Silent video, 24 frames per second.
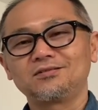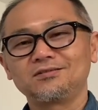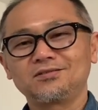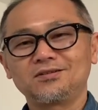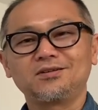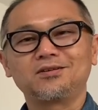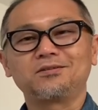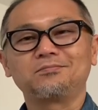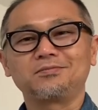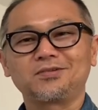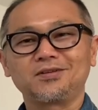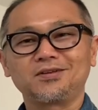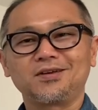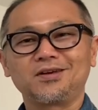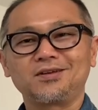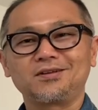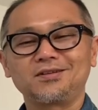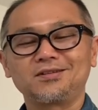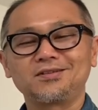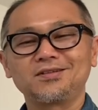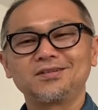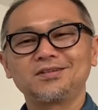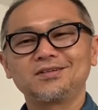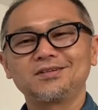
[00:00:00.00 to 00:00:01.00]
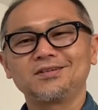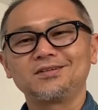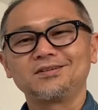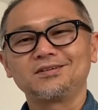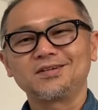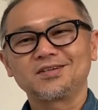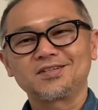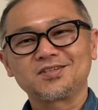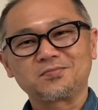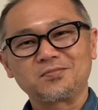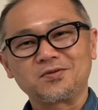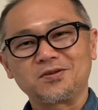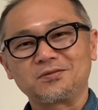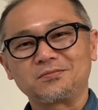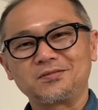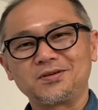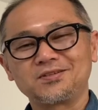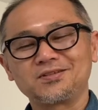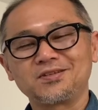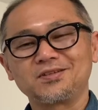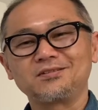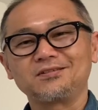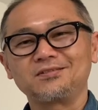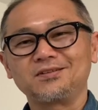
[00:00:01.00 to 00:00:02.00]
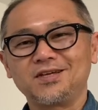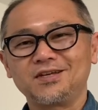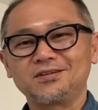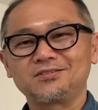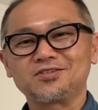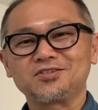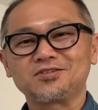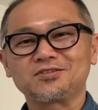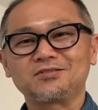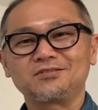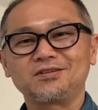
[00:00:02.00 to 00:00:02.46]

complicated experiment in the lecture